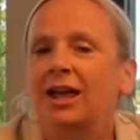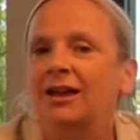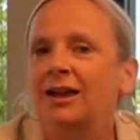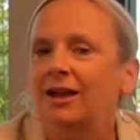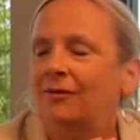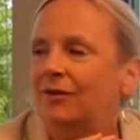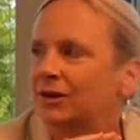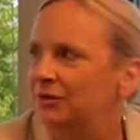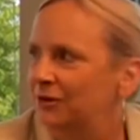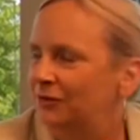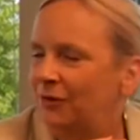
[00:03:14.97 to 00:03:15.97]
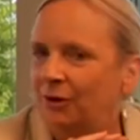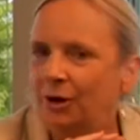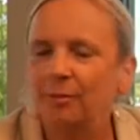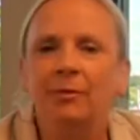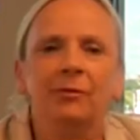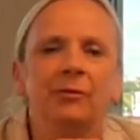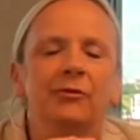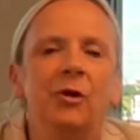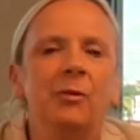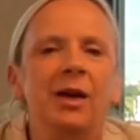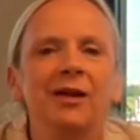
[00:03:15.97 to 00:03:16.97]
and have a uniform
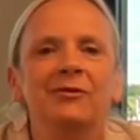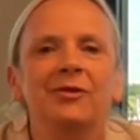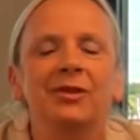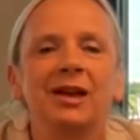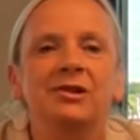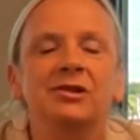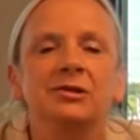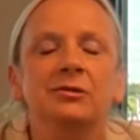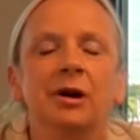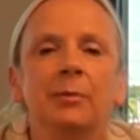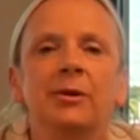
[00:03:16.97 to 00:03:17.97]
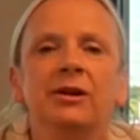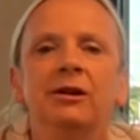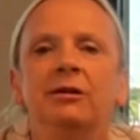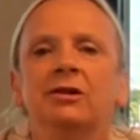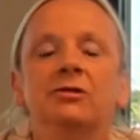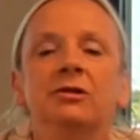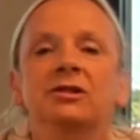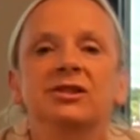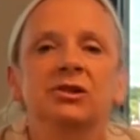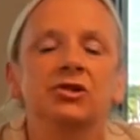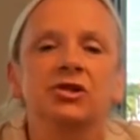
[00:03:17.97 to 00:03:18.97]
format for that to appear and you
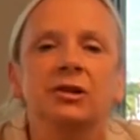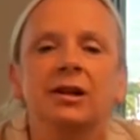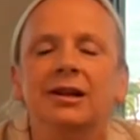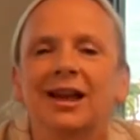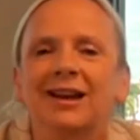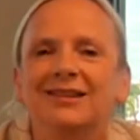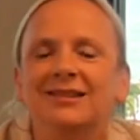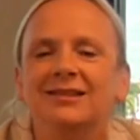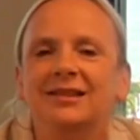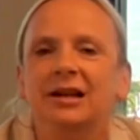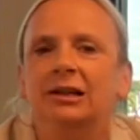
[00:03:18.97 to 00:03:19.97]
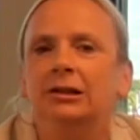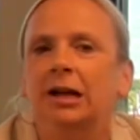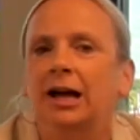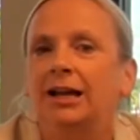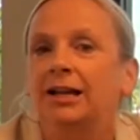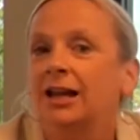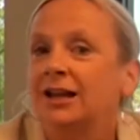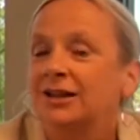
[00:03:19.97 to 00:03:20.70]
could search it and access it online.